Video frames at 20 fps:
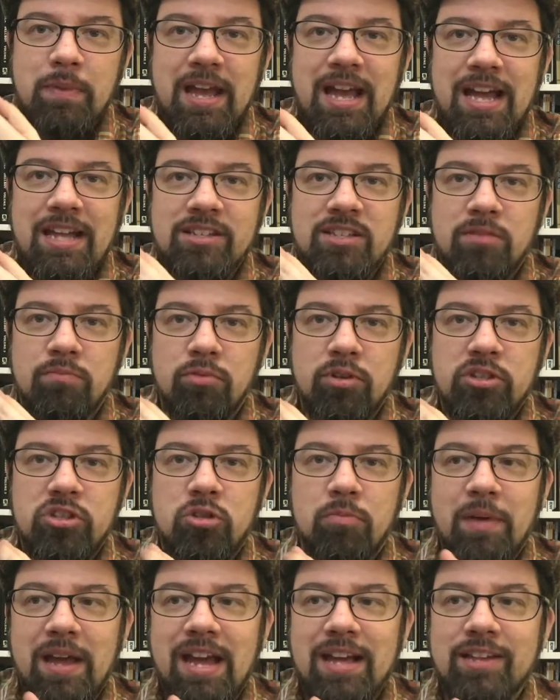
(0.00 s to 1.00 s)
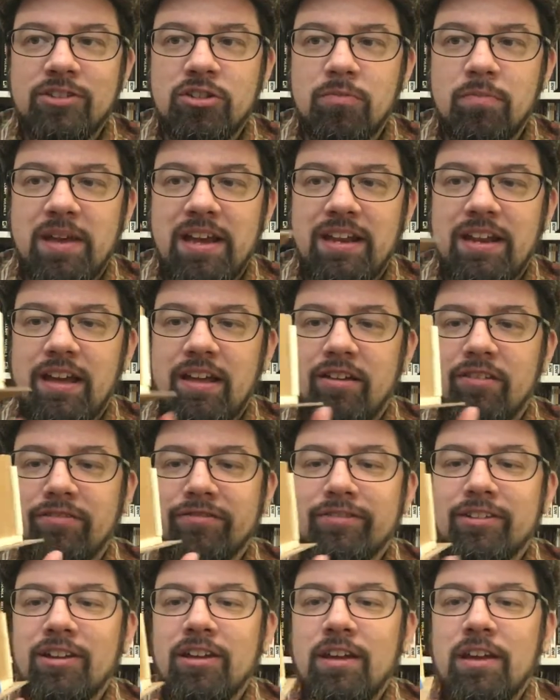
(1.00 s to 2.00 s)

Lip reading: pads and Bristol pads are made out of.